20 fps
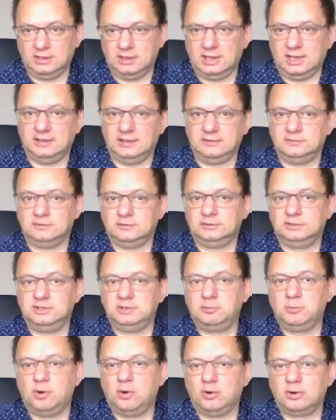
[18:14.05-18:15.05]
And the
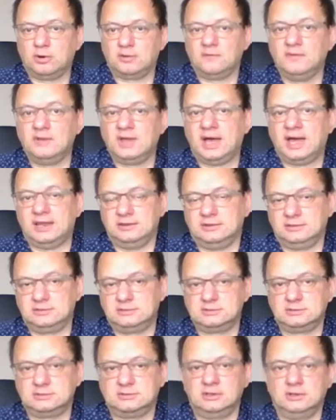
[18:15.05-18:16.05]
more
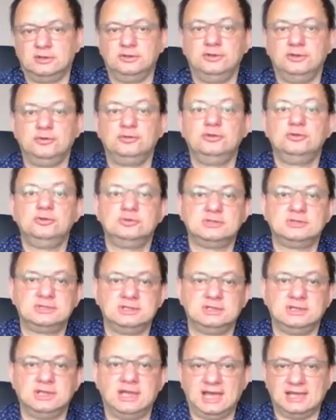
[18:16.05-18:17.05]
nights you use
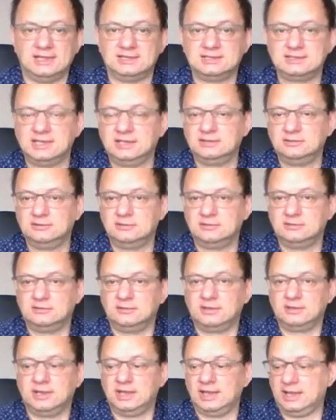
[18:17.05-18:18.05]
the headset
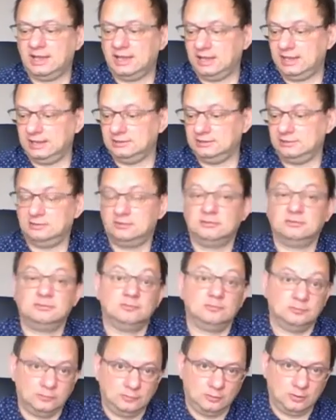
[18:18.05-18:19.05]
and
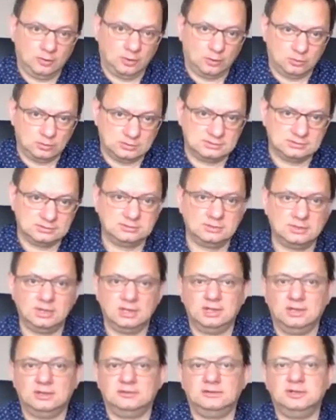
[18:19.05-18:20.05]
load
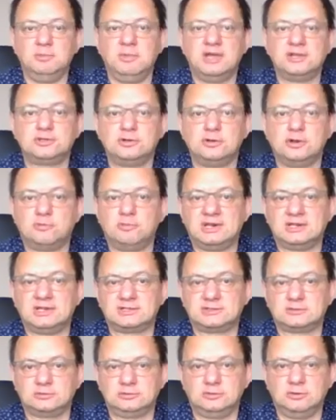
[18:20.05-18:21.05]
the measurements
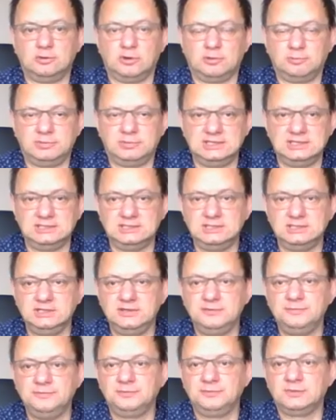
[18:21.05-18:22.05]
to your
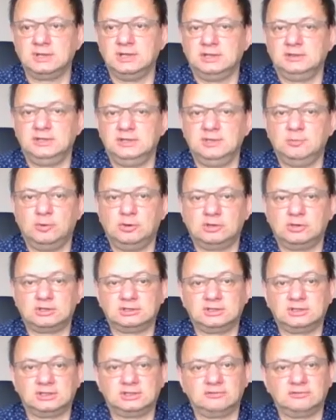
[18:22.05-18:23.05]
PC, the more
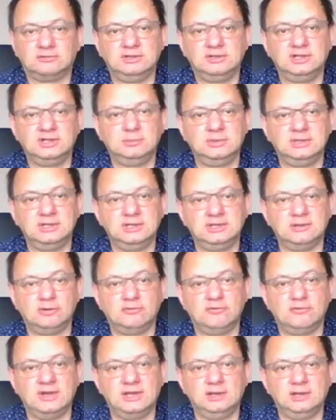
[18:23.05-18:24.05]
data will be
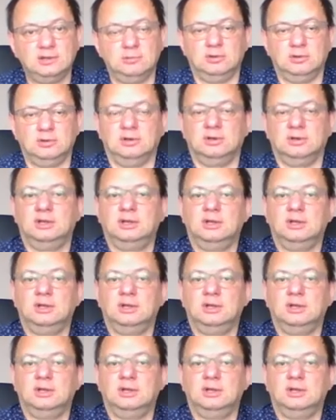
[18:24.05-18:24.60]
available